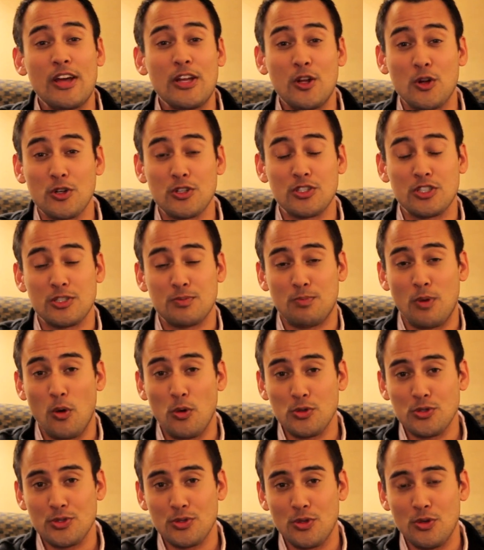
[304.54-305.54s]
at your
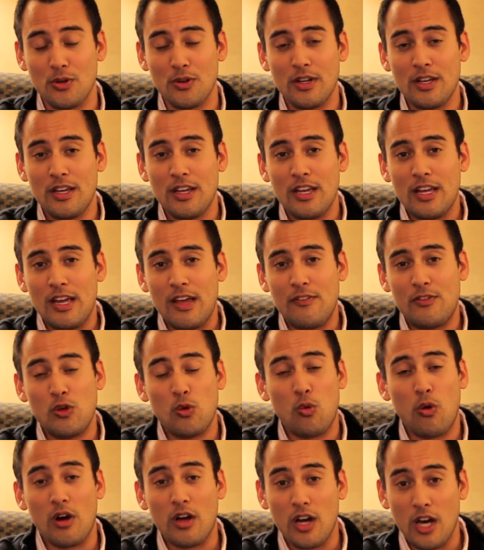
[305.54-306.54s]
disposal. If
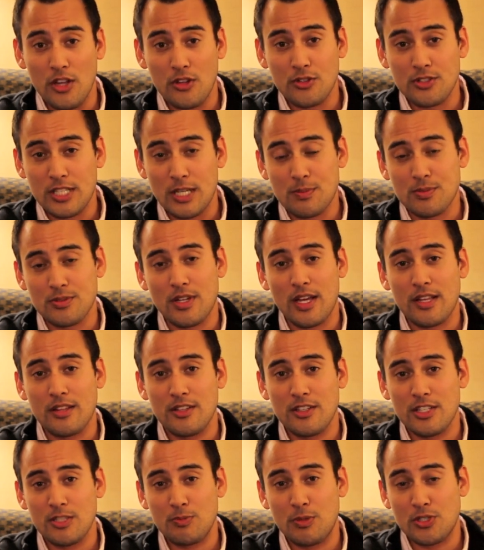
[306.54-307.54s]
you want other tips like
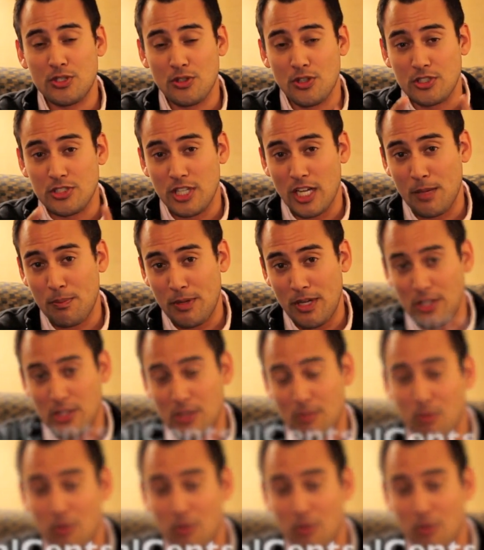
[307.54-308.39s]
this, be sure to check me out the